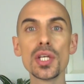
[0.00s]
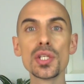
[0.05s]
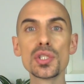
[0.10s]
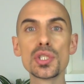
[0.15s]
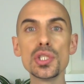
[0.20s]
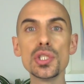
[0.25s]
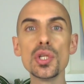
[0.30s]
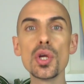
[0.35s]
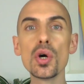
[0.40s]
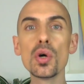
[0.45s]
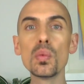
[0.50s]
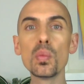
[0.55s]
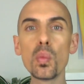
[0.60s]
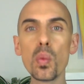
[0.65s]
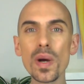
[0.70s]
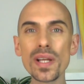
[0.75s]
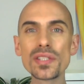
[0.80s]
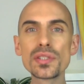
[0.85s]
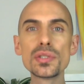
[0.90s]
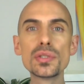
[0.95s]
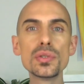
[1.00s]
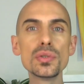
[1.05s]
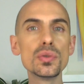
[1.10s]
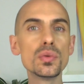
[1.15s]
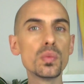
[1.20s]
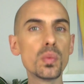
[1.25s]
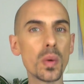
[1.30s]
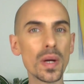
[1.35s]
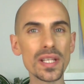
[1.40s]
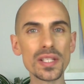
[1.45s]
to know what to do,
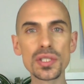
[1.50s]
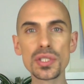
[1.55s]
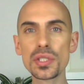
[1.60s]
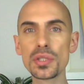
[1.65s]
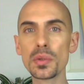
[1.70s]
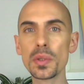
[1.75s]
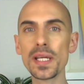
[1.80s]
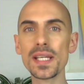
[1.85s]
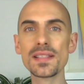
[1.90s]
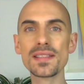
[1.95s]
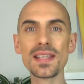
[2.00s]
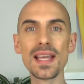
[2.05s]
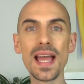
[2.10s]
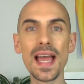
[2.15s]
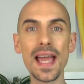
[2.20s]
when to do it,